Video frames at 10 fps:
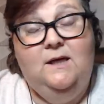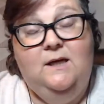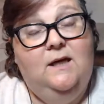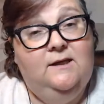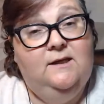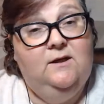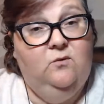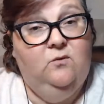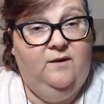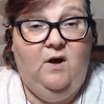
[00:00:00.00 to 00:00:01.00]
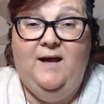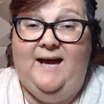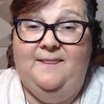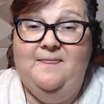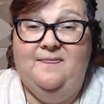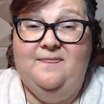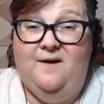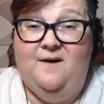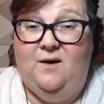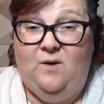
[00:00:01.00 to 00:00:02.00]
We've all had that
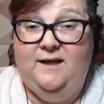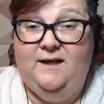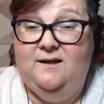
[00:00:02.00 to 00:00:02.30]
thought, right?